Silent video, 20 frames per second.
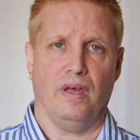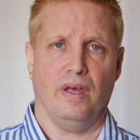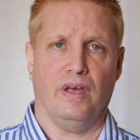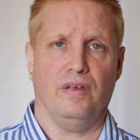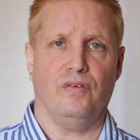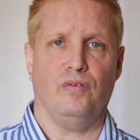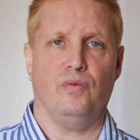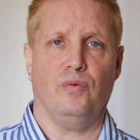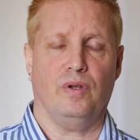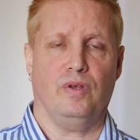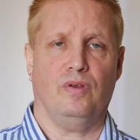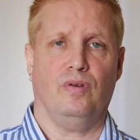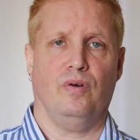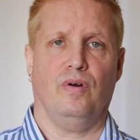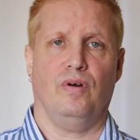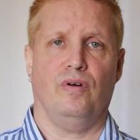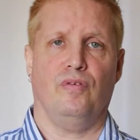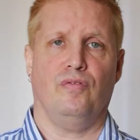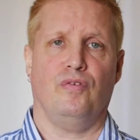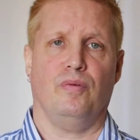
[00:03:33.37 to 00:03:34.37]
is
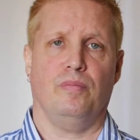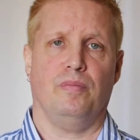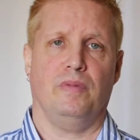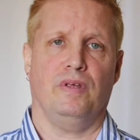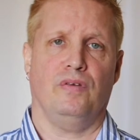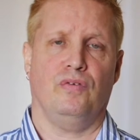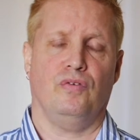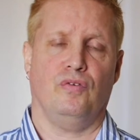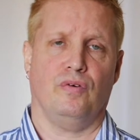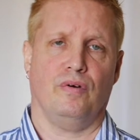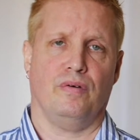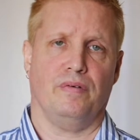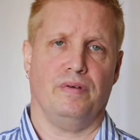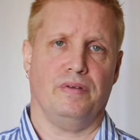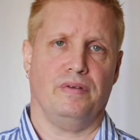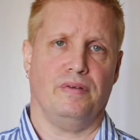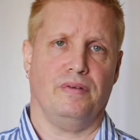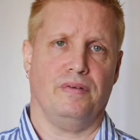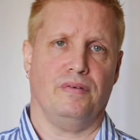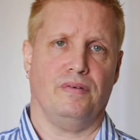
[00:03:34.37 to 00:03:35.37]
returned from these
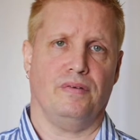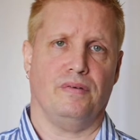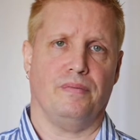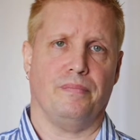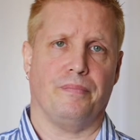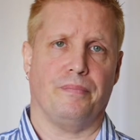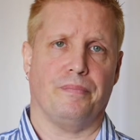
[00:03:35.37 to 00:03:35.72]
services.